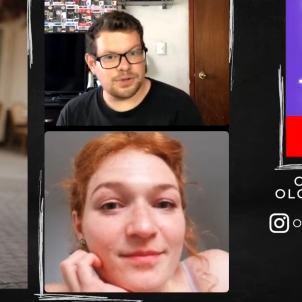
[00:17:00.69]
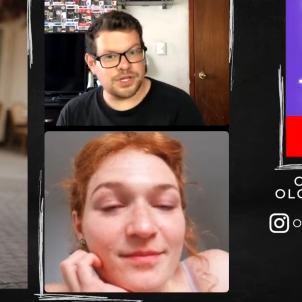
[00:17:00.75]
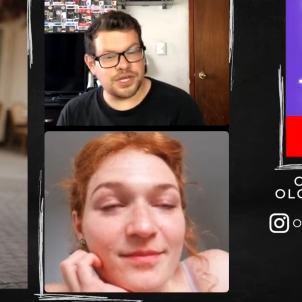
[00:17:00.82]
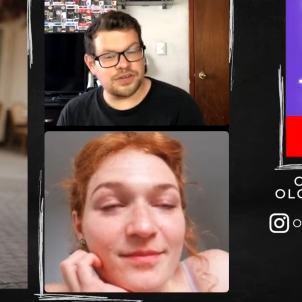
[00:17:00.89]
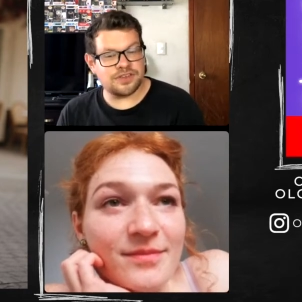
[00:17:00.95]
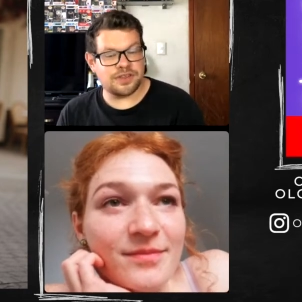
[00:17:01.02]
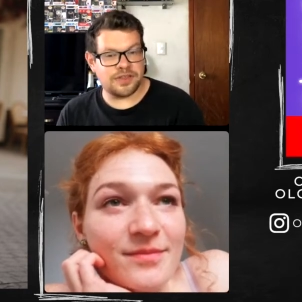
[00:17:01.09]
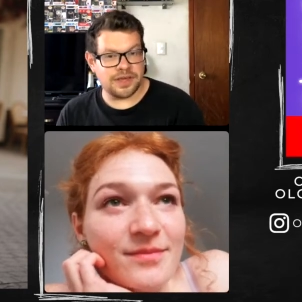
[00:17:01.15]
Speaker 1: But
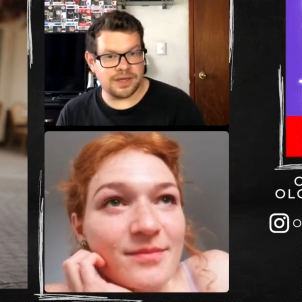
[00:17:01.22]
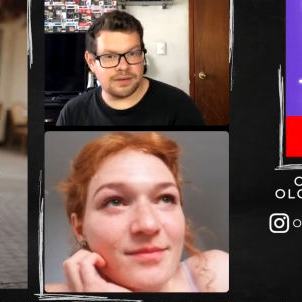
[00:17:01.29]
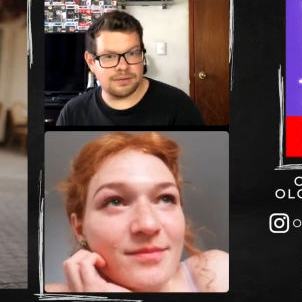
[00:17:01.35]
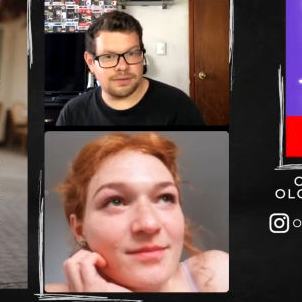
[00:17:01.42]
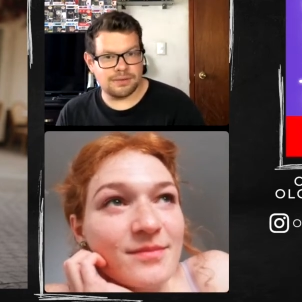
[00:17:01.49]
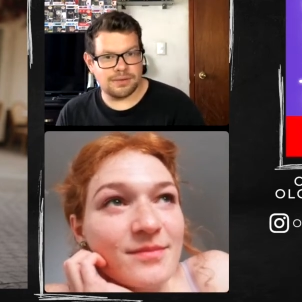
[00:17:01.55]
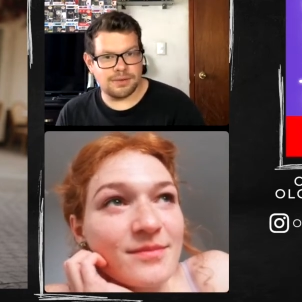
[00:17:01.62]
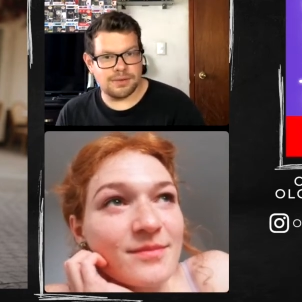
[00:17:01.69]
here's the
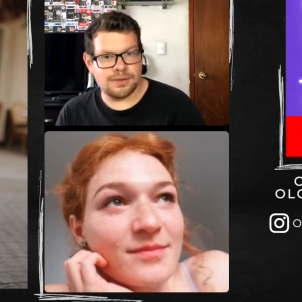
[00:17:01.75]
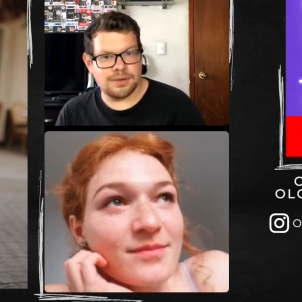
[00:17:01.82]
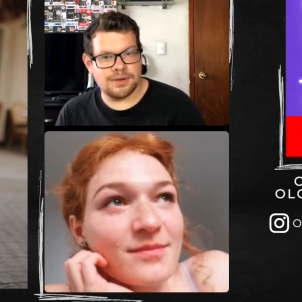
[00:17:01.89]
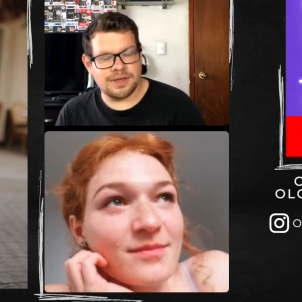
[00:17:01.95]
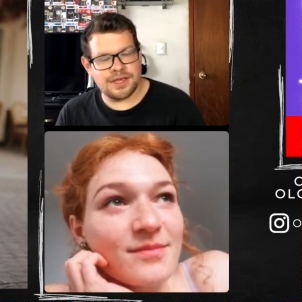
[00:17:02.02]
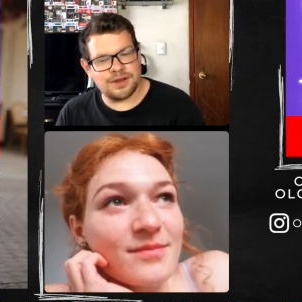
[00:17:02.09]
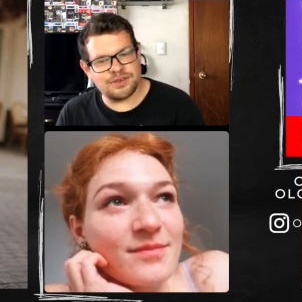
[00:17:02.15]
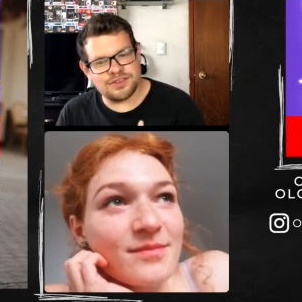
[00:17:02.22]
thing.
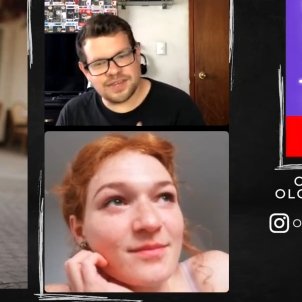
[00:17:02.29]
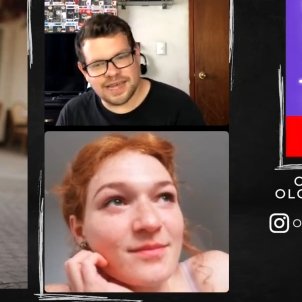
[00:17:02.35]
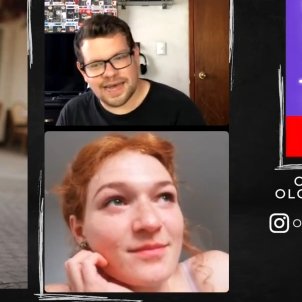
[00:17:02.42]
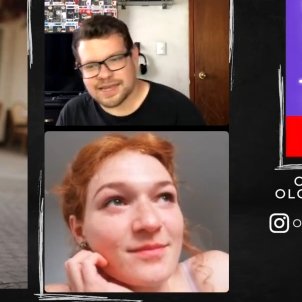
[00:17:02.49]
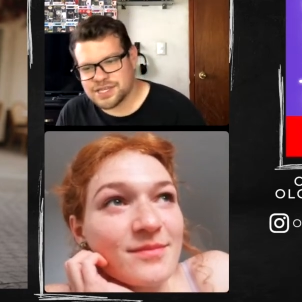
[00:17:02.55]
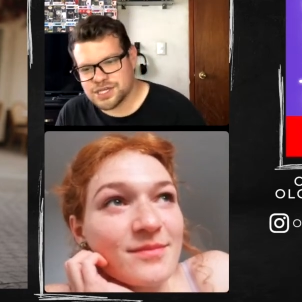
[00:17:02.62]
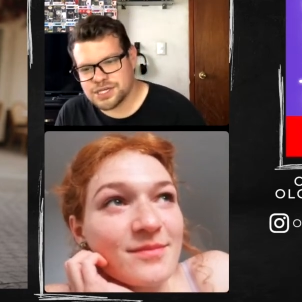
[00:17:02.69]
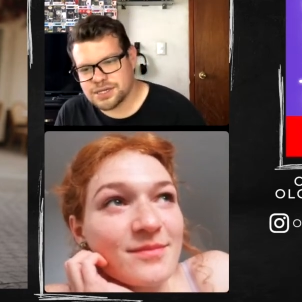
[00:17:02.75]
Here's the
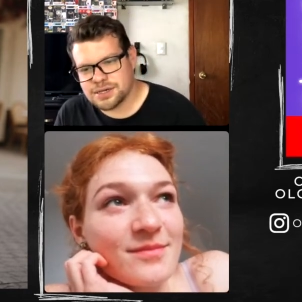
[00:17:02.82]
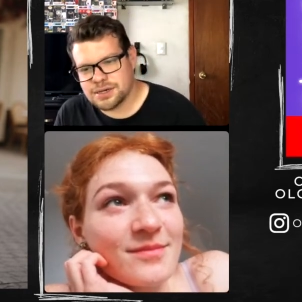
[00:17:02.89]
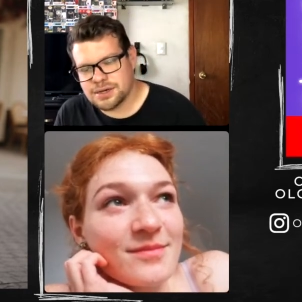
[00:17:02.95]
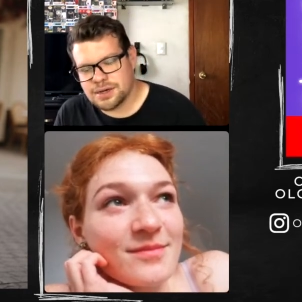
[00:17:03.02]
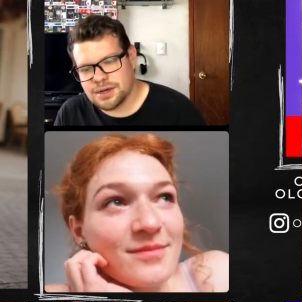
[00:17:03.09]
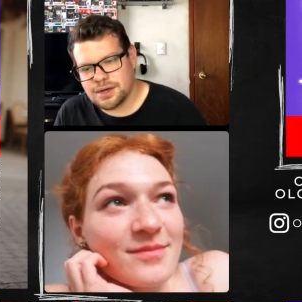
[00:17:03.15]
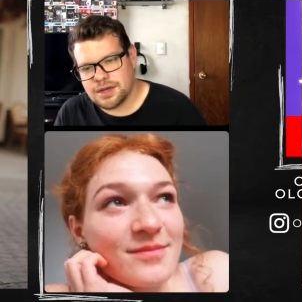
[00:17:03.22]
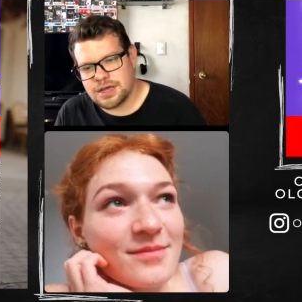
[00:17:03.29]
catch.
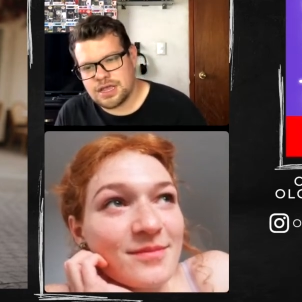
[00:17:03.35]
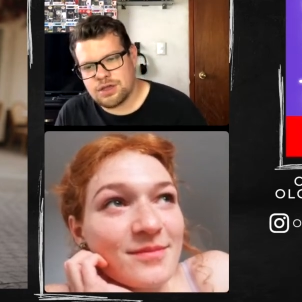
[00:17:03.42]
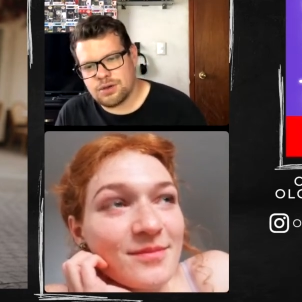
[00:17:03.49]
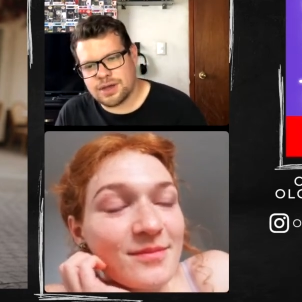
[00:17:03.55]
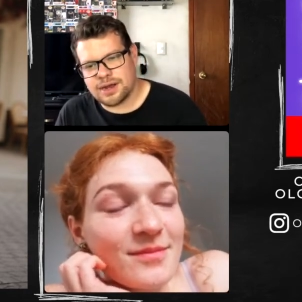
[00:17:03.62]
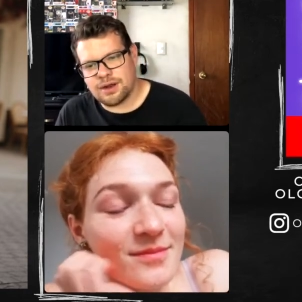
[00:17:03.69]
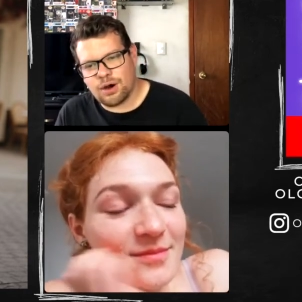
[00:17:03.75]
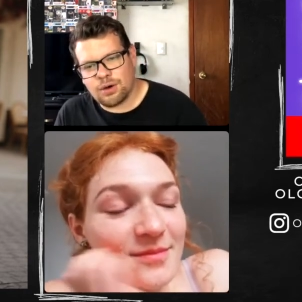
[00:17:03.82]

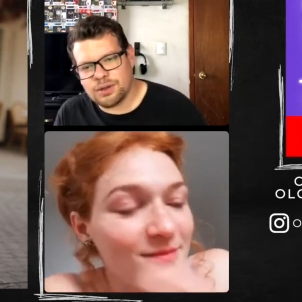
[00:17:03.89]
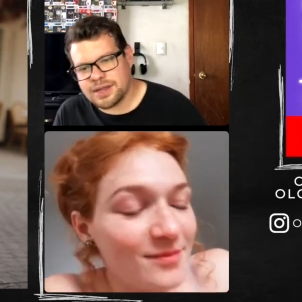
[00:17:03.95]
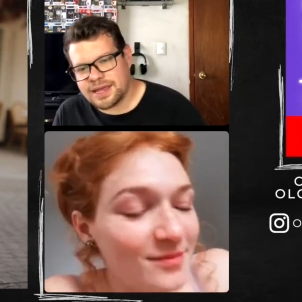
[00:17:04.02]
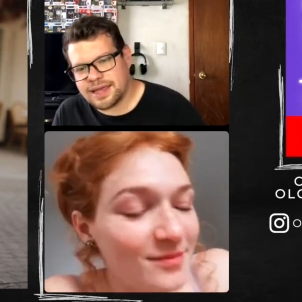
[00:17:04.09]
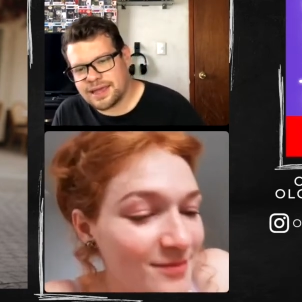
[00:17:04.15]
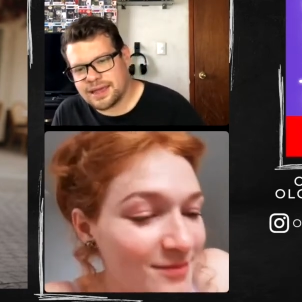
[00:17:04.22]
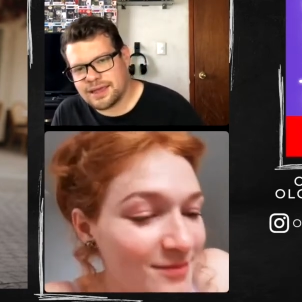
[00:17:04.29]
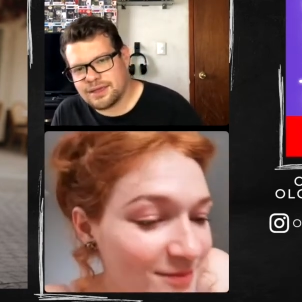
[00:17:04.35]
You can
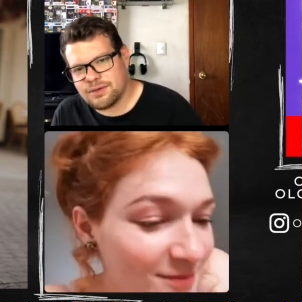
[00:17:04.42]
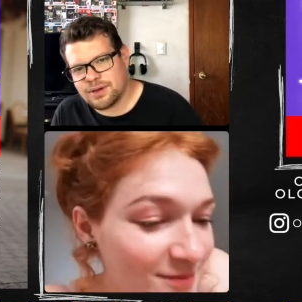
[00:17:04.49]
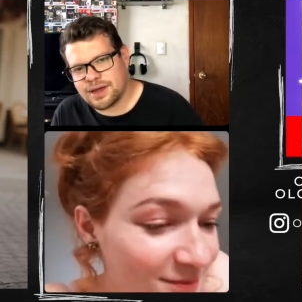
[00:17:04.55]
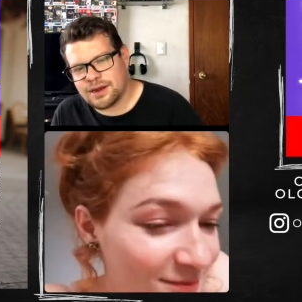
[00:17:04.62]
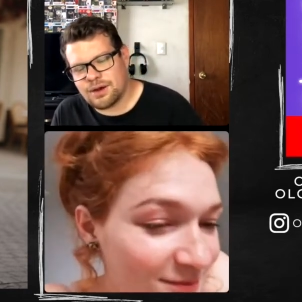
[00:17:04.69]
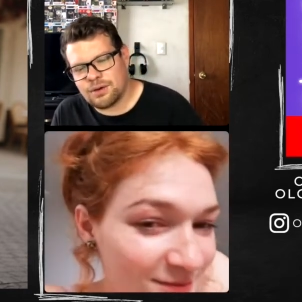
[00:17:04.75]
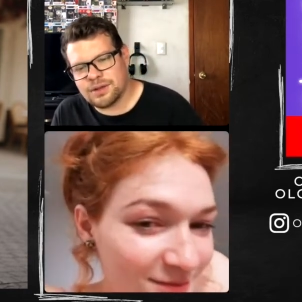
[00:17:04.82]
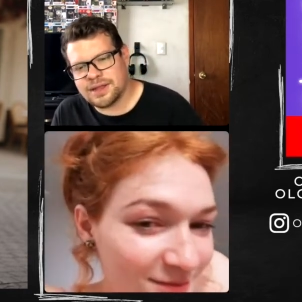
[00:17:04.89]
only you can